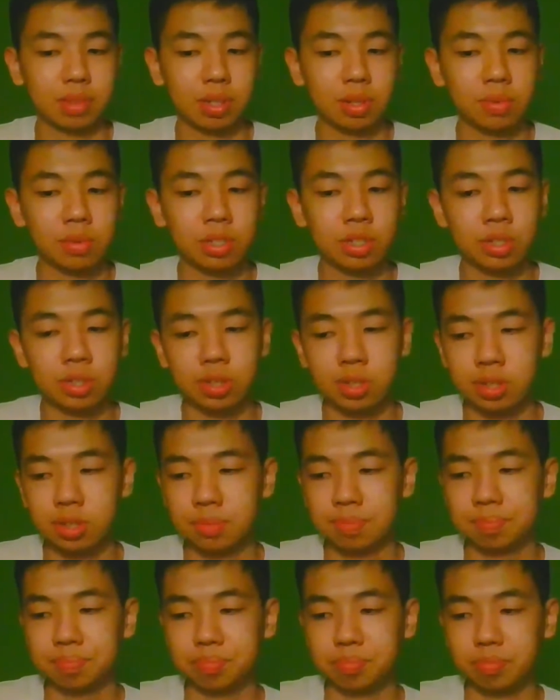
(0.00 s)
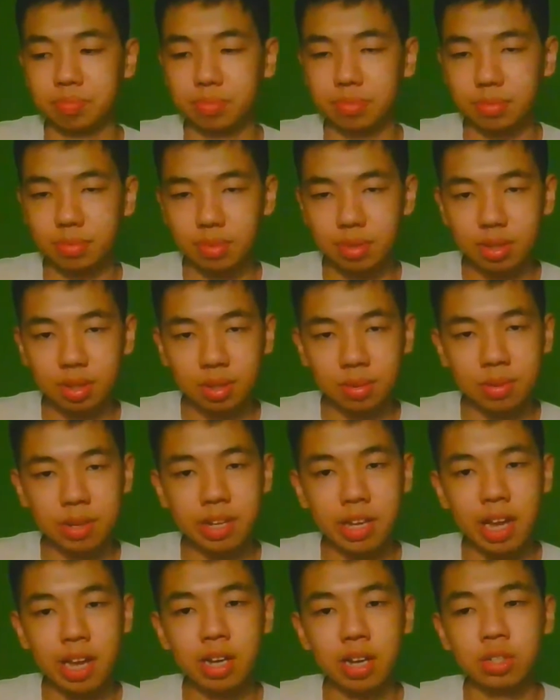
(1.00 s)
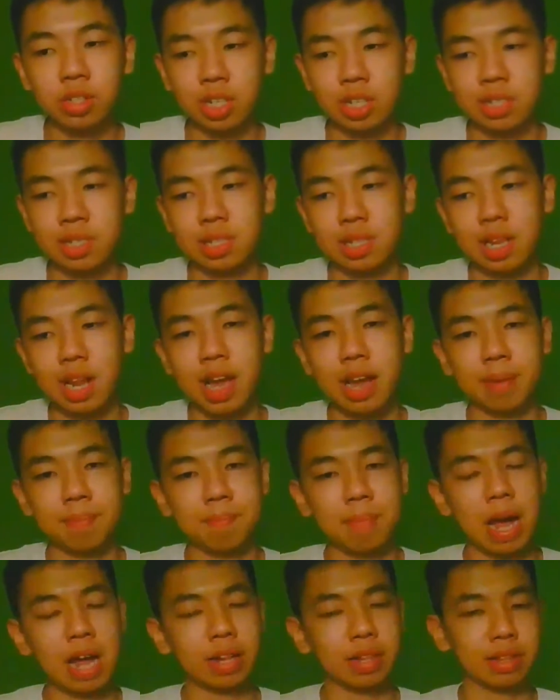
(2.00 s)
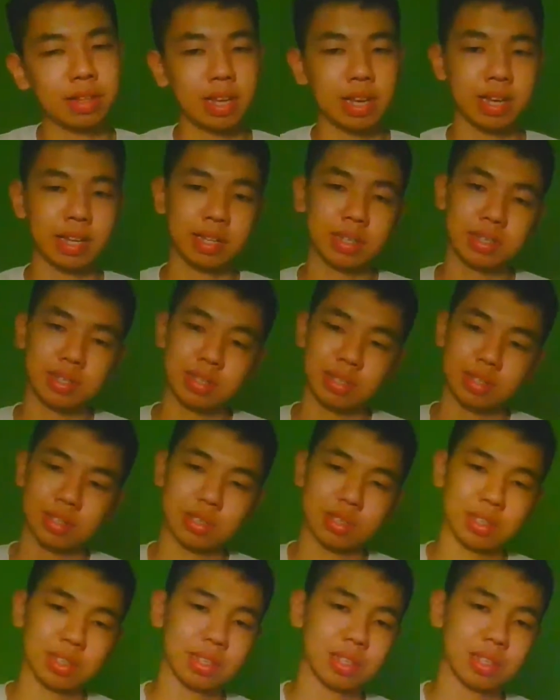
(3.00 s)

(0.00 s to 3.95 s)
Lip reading: we cannot just let bad things